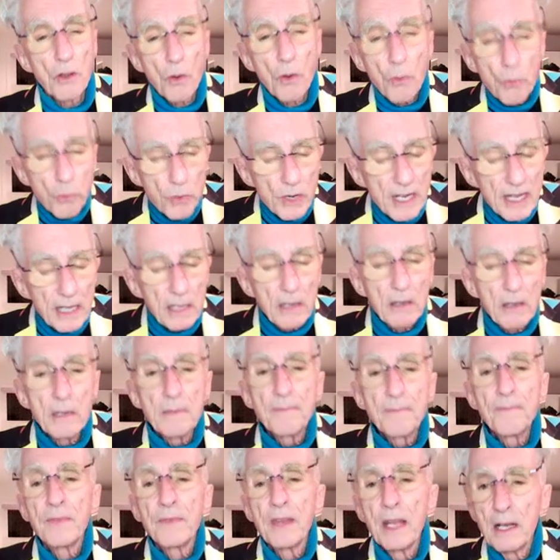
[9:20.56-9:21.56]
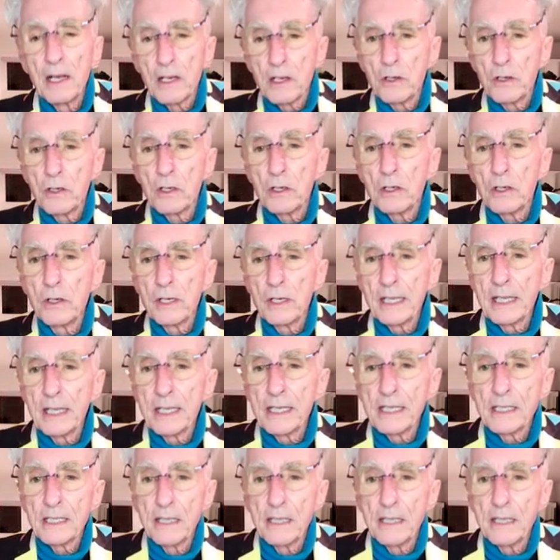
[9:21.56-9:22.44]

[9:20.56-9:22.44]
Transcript: they're really good good at this.